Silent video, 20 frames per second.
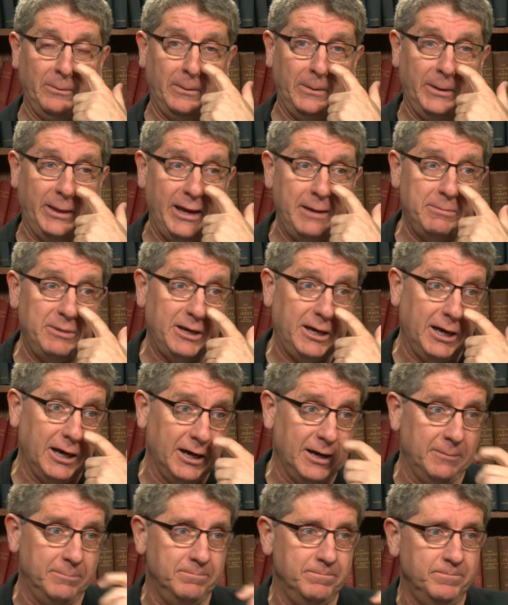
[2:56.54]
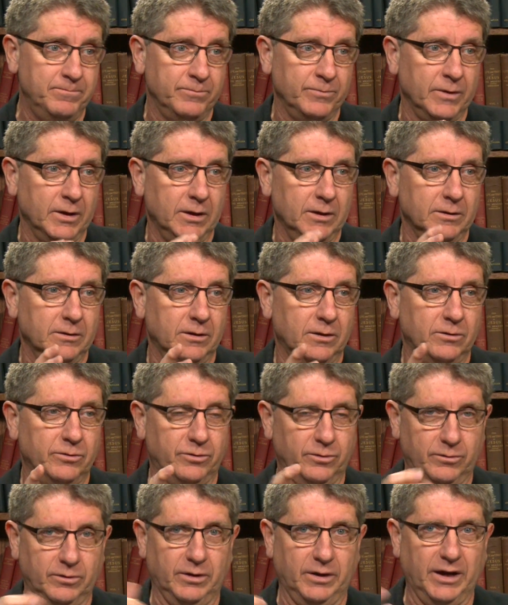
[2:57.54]
become,
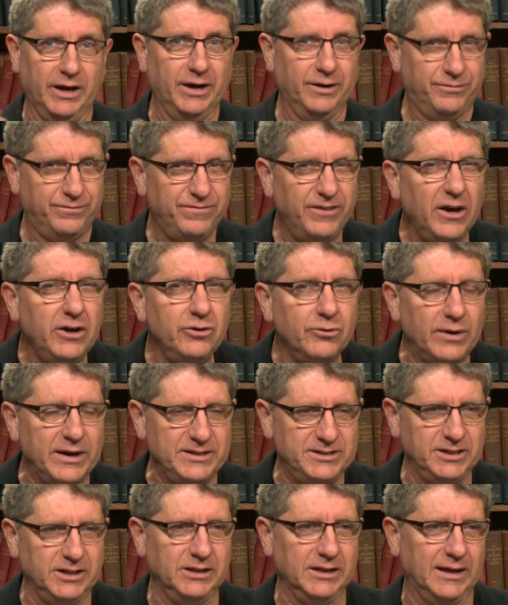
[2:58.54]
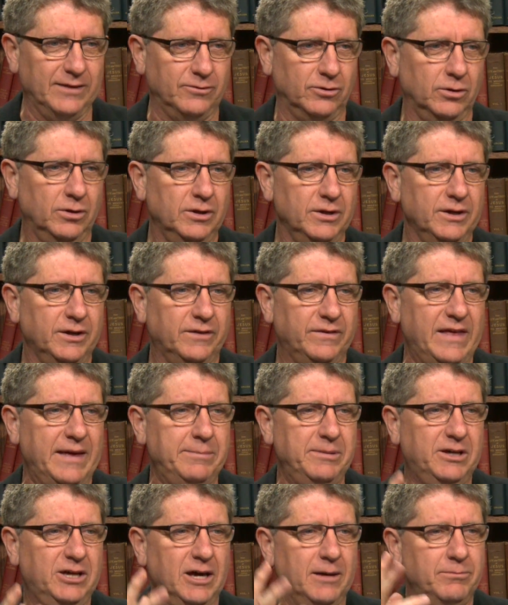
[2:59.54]
on a fundraising level, they
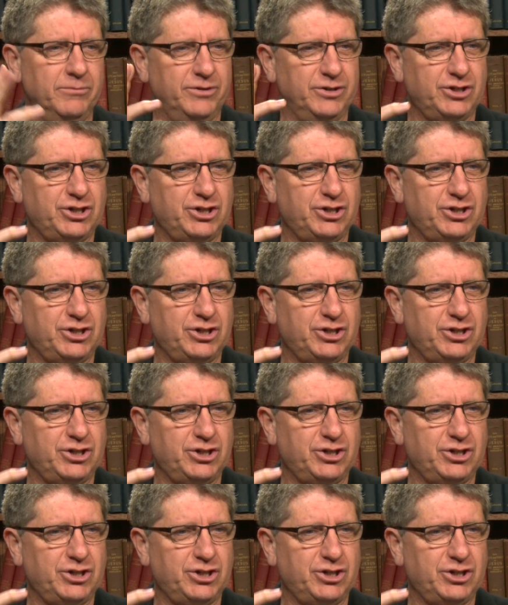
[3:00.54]
become the